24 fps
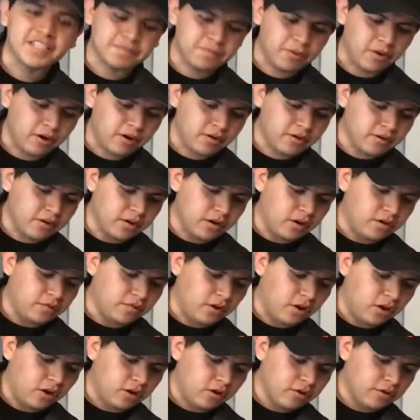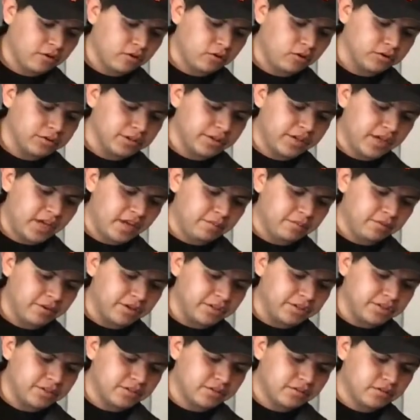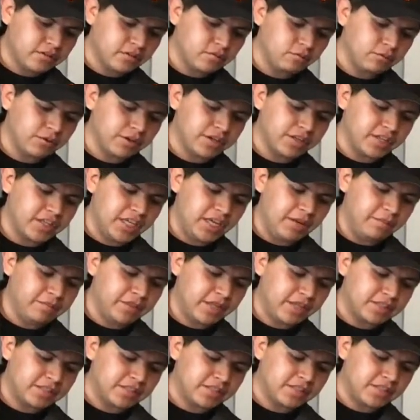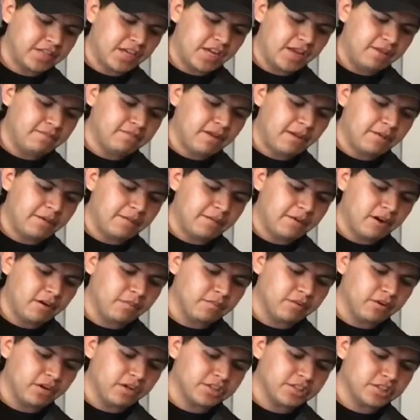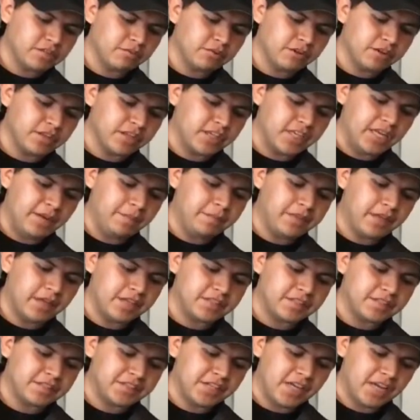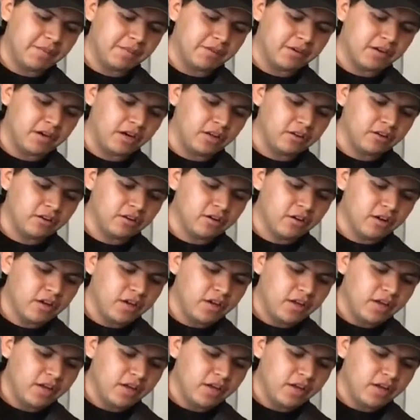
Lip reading: part of our Golden Gate Bridge, we're going to keep that same Baby Bear brush, we're going to keep that same color,